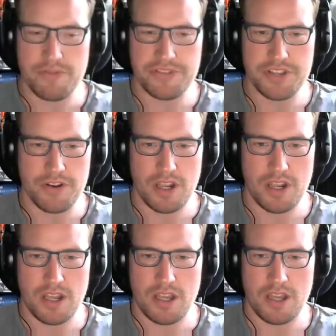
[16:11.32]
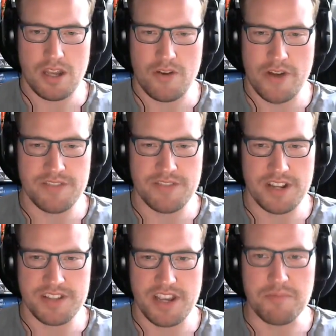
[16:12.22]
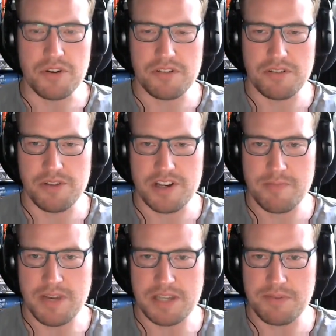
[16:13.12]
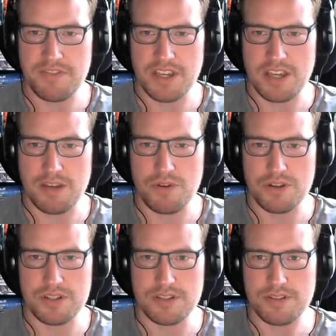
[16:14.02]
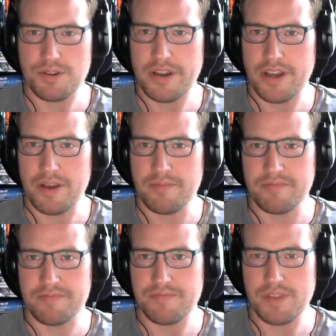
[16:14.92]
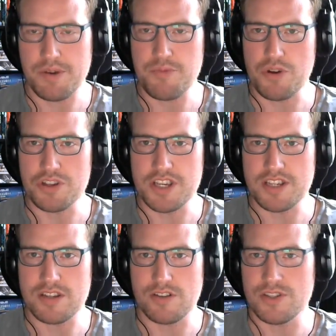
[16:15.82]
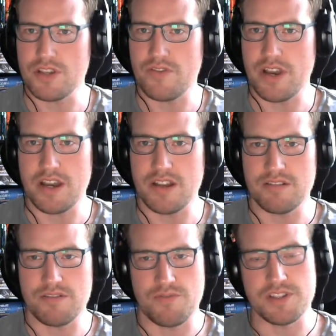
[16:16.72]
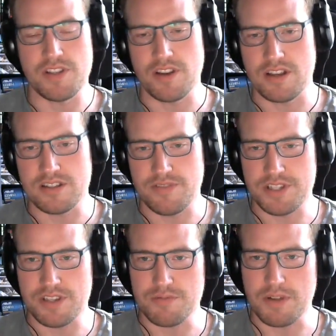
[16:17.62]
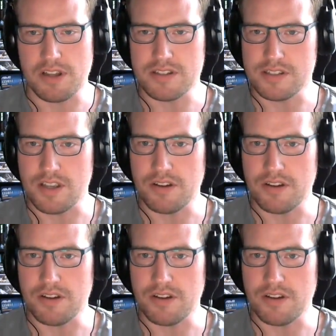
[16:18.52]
Sony Interactive Entertainment, which makes me think it was exclusive, and obviously The Last of Us as well is. So